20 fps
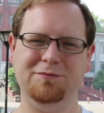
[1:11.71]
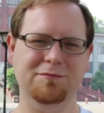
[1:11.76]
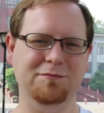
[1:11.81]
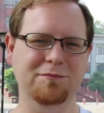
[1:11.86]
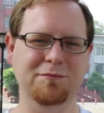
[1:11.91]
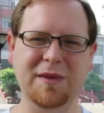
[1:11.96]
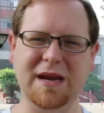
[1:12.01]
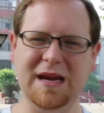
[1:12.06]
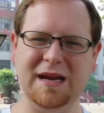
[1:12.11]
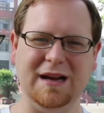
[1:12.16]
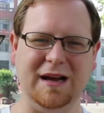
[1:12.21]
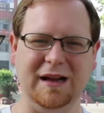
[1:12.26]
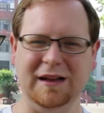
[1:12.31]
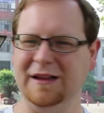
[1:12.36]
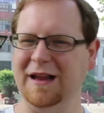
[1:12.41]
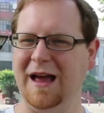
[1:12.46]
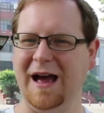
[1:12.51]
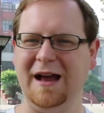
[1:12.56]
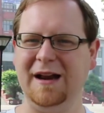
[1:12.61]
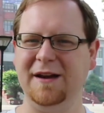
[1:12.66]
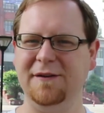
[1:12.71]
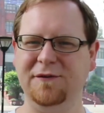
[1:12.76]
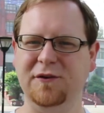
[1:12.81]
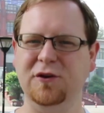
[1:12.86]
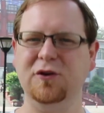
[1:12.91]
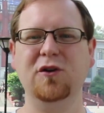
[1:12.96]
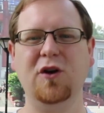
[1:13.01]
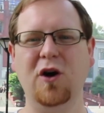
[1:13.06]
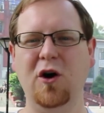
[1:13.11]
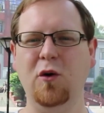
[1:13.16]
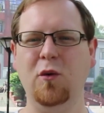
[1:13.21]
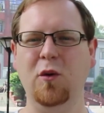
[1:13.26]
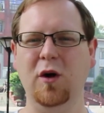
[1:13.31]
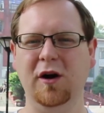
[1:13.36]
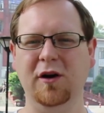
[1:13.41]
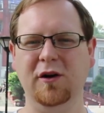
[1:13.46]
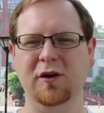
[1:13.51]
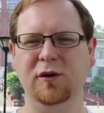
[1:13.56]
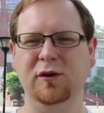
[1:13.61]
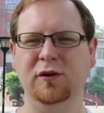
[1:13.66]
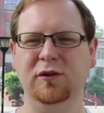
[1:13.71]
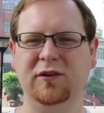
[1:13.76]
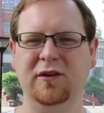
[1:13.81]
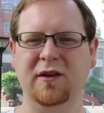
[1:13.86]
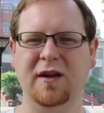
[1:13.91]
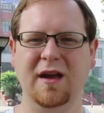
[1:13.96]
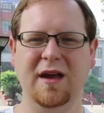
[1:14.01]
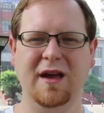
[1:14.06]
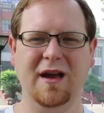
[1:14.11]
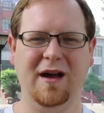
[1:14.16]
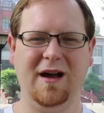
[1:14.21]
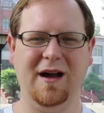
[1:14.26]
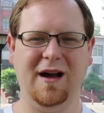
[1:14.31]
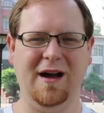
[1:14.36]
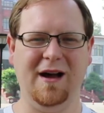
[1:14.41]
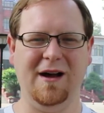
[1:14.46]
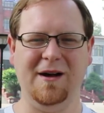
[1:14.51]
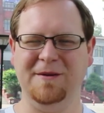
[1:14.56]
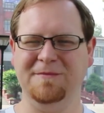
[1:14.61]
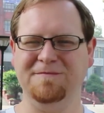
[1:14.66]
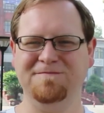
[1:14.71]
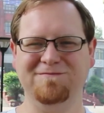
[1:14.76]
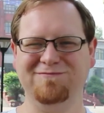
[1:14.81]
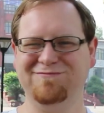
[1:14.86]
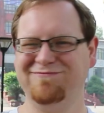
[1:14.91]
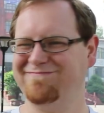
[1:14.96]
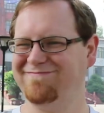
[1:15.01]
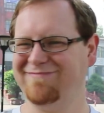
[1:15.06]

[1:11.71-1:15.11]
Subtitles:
meet a lot of your co-workers, and